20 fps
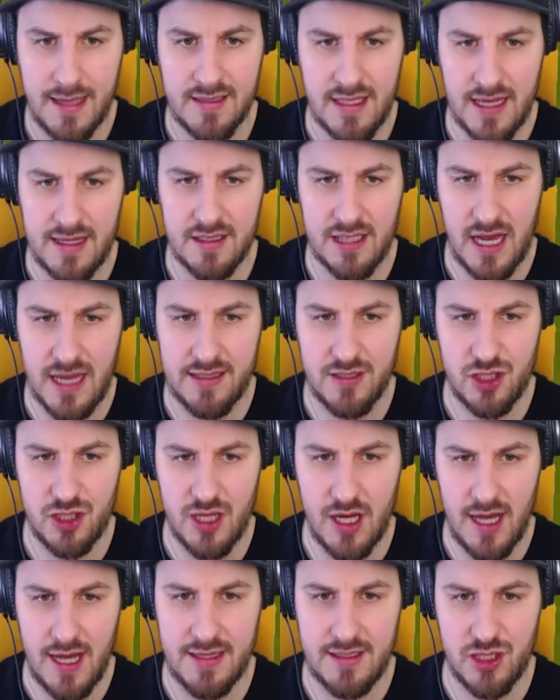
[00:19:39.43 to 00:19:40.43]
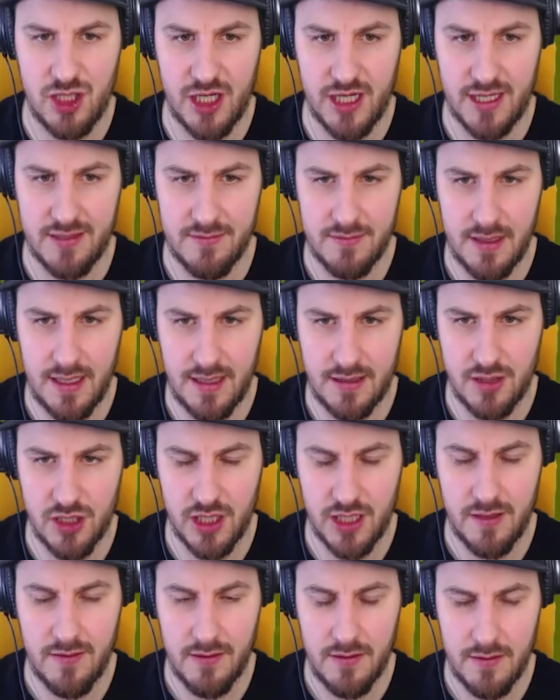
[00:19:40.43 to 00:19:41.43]
that and, our and, and, waters And have... chicken, and
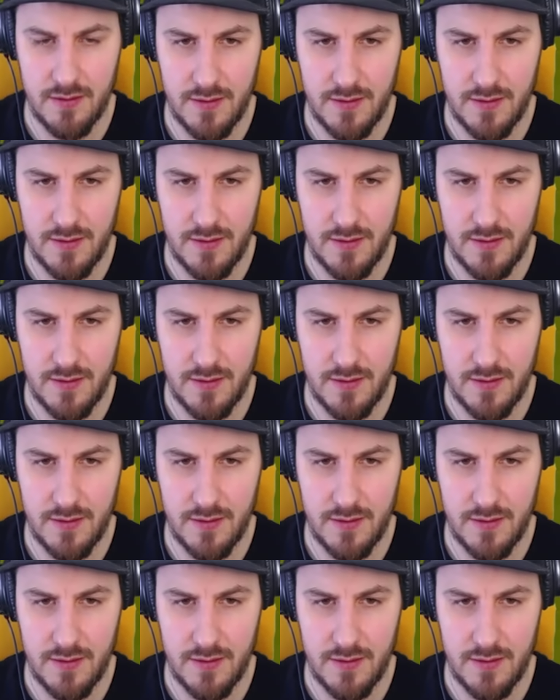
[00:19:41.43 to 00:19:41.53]
chicken,